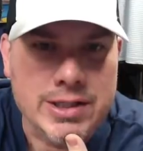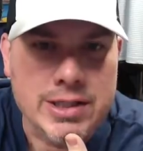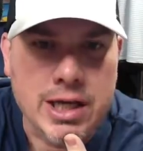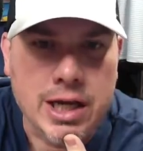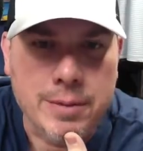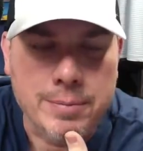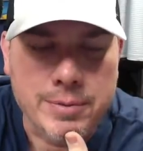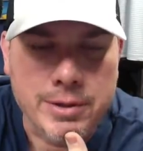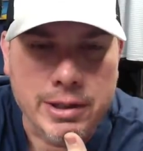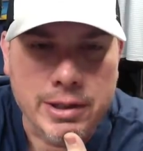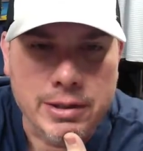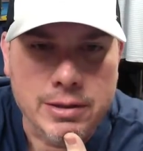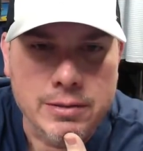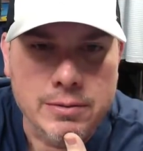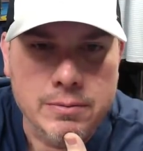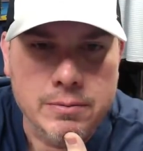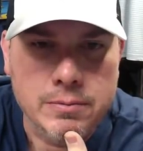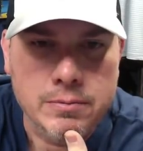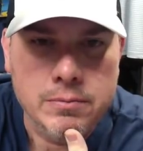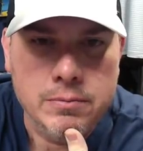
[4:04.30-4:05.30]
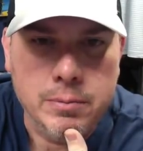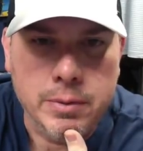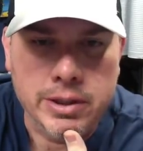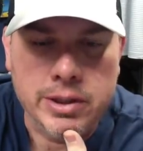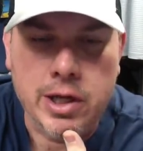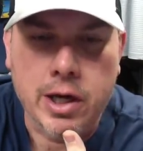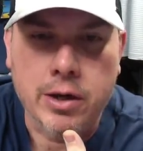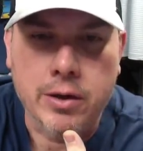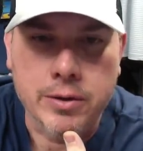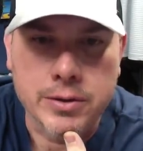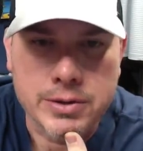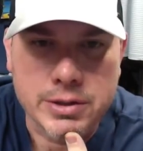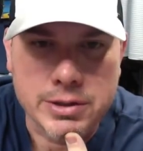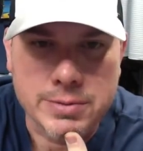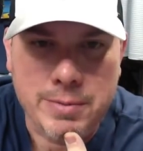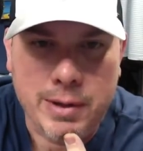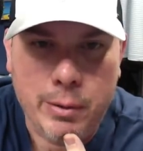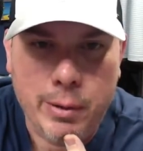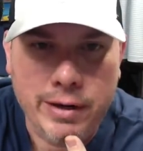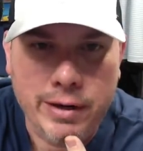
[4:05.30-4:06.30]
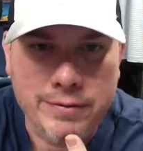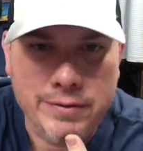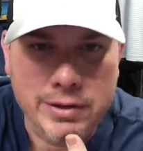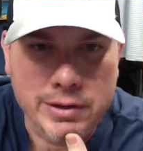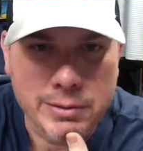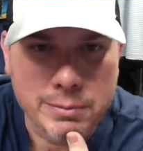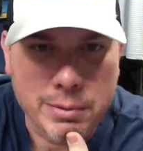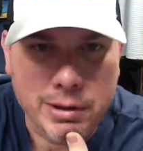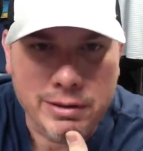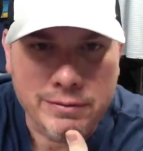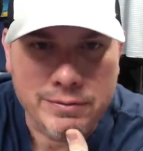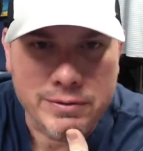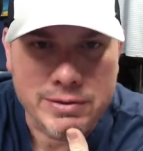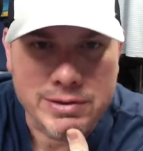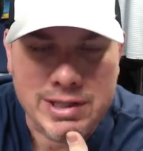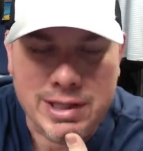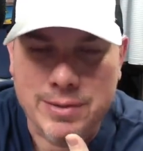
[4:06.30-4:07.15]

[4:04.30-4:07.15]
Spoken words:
stopped at McDonald's because my wife needed breakfast.